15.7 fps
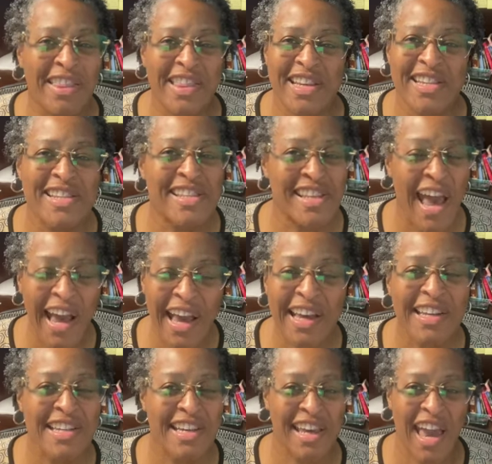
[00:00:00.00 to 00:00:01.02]
this
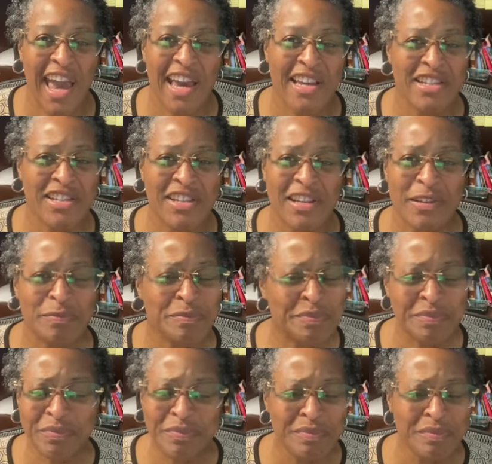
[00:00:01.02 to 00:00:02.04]
second occasion,
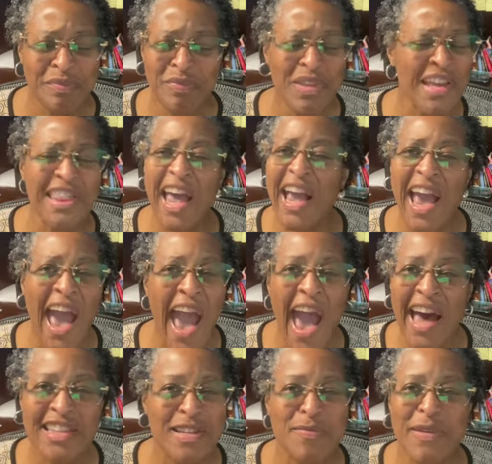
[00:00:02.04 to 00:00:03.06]
they
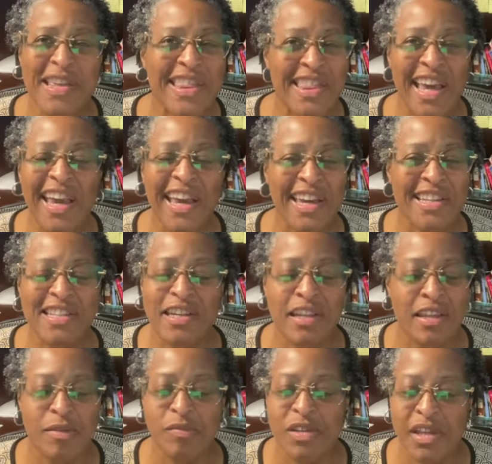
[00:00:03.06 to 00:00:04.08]
had to be thinking to
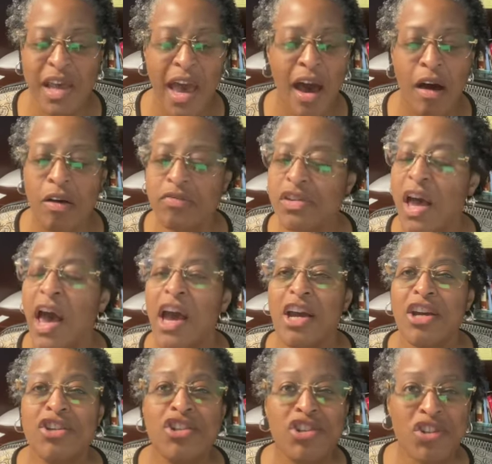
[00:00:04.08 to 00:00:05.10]
themselves,
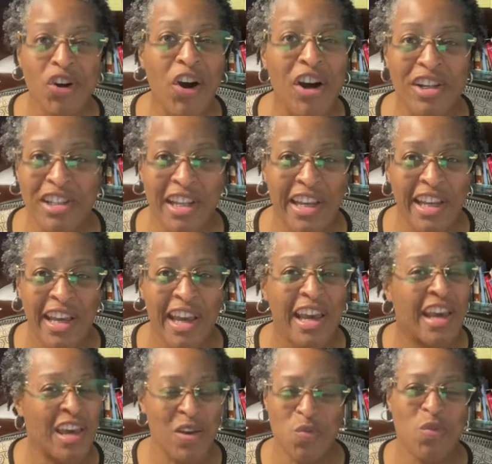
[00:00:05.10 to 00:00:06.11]
surely
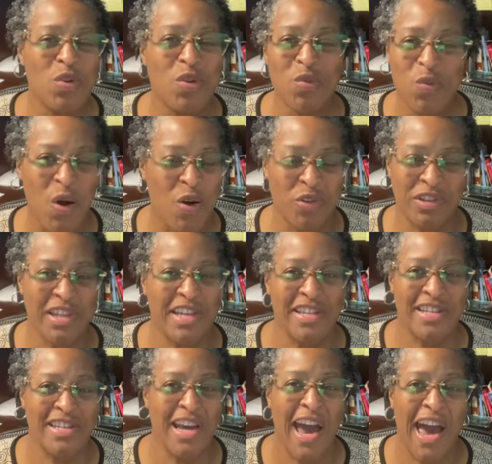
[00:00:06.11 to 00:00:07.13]
it will work
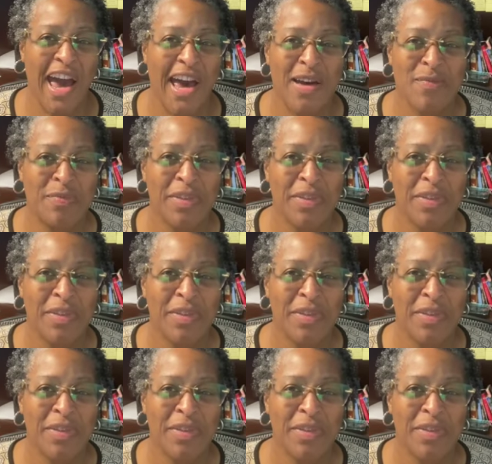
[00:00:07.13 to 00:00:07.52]
this time.